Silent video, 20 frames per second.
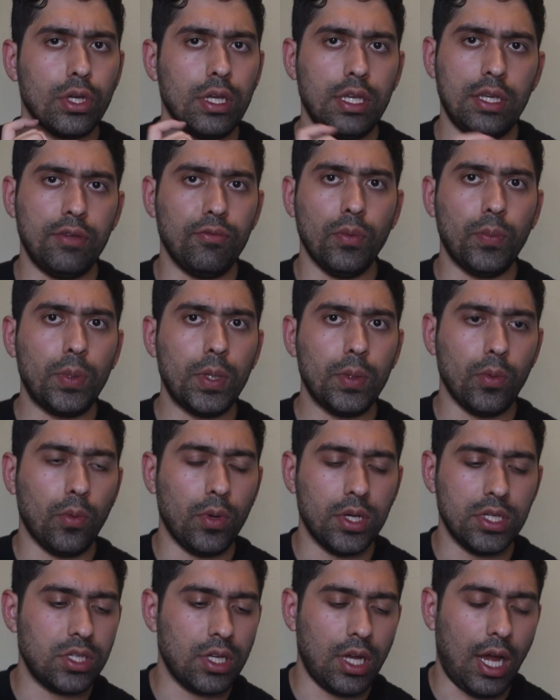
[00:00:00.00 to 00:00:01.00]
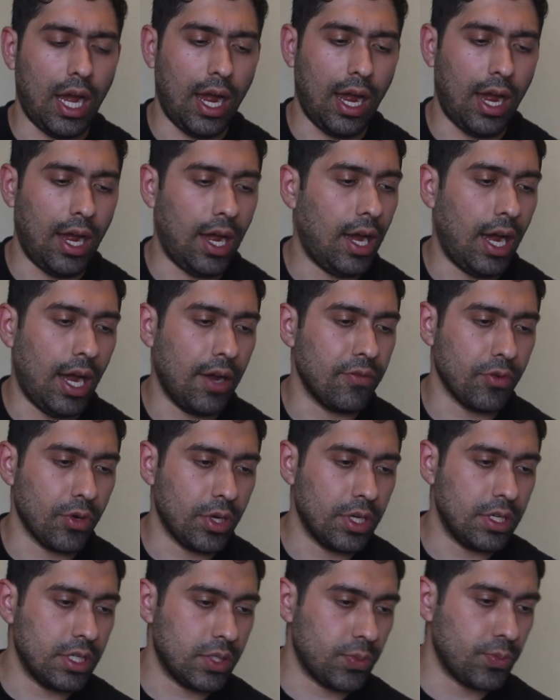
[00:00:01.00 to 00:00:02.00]
evil people, which I've
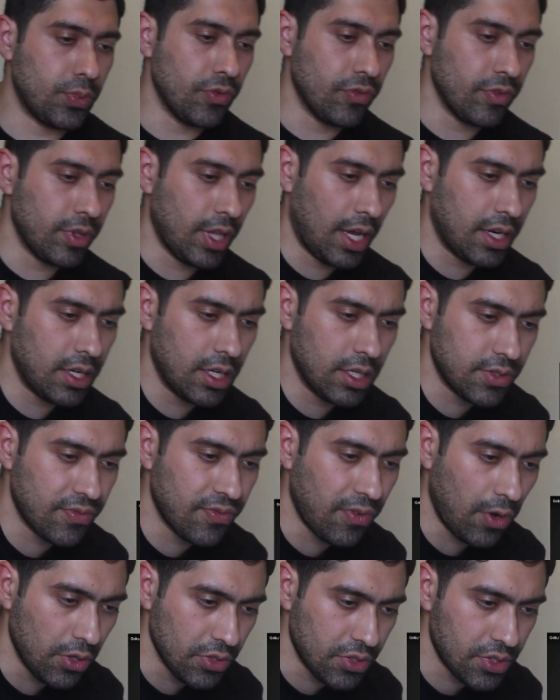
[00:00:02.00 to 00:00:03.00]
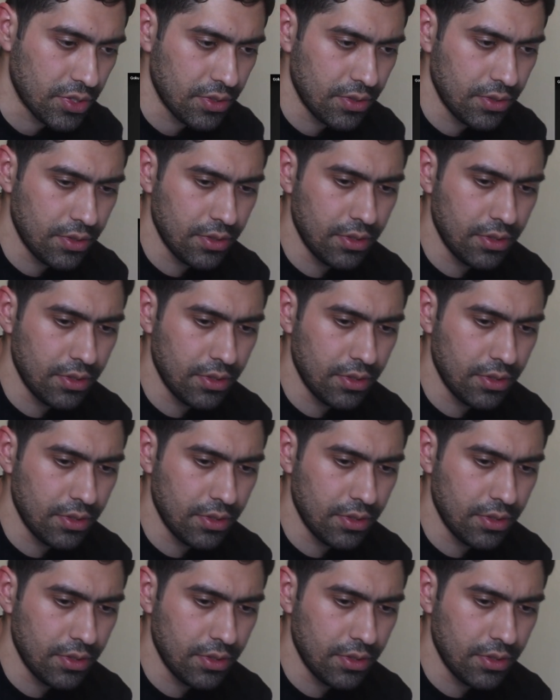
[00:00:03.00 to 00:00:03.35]
already disproven that as false.